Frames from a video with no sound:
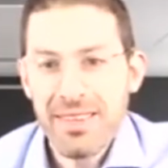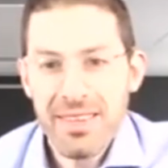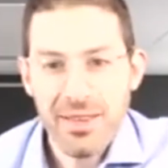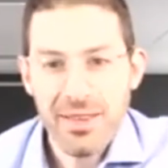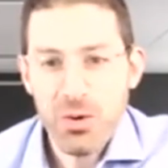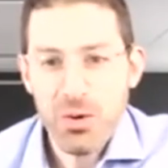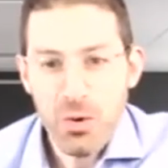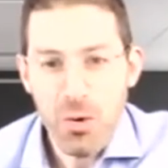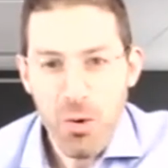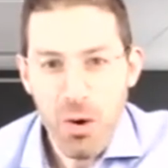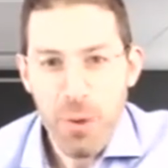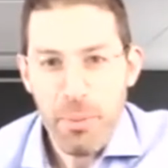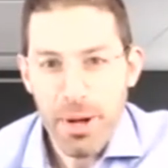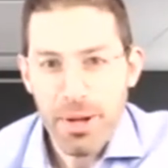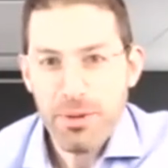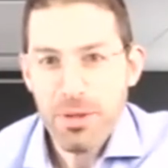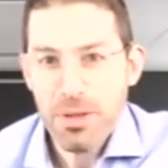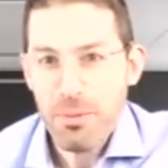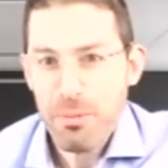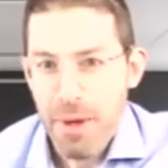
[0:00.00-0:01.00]
You grew up
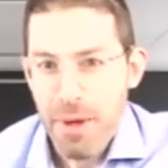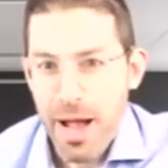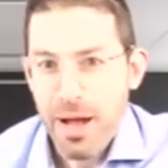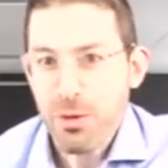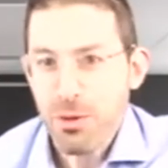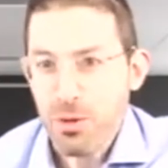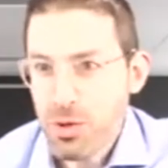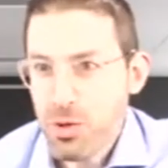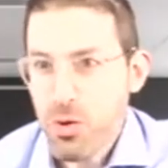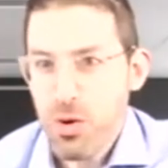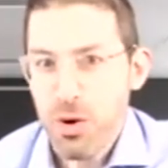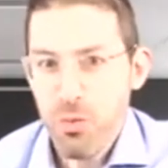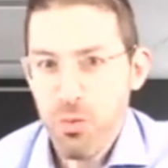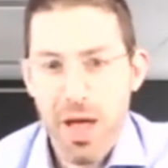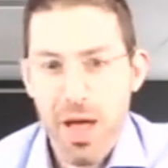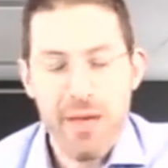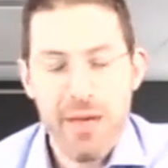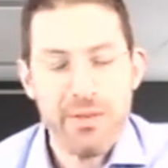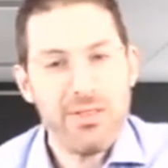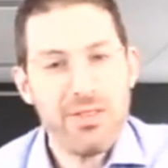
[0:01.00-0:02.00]
under the Michael Jordan
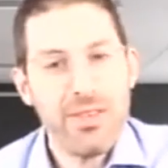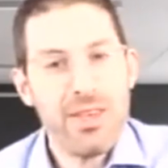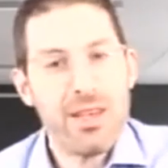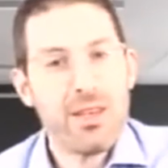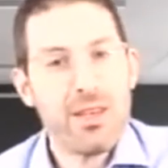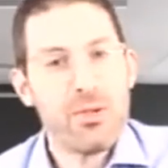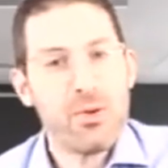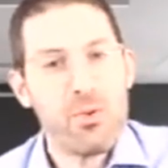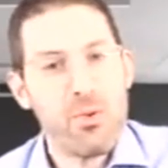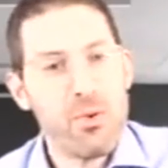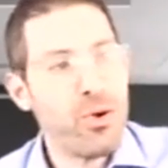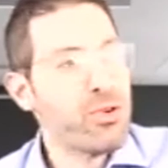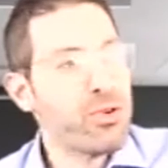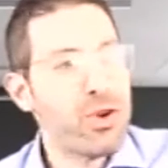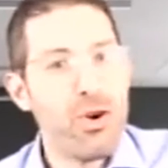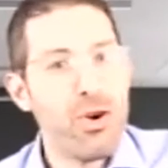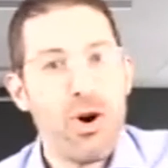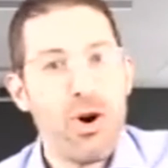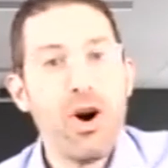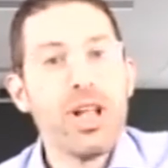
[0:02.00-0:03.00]
way of seeing the world.
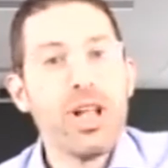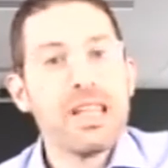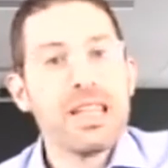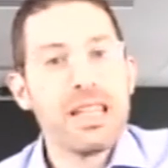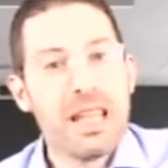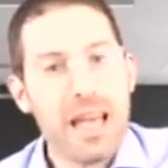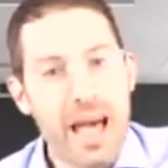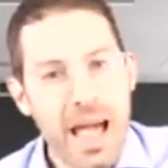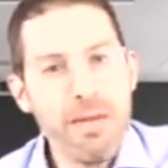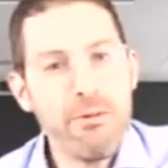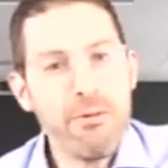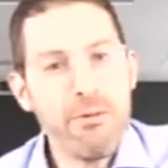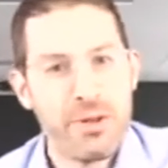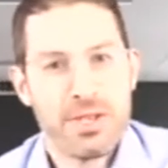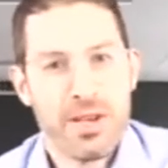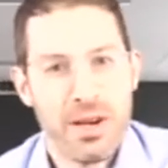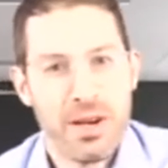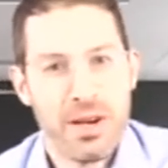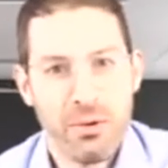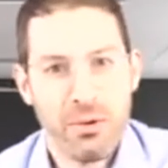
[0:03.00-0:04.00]
Your whole life is
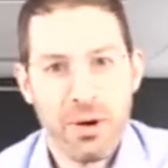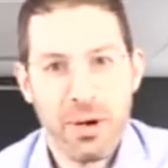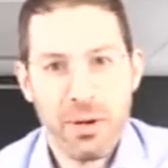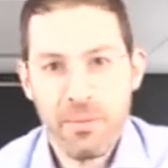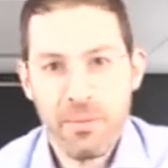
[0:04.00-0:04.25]
hungry.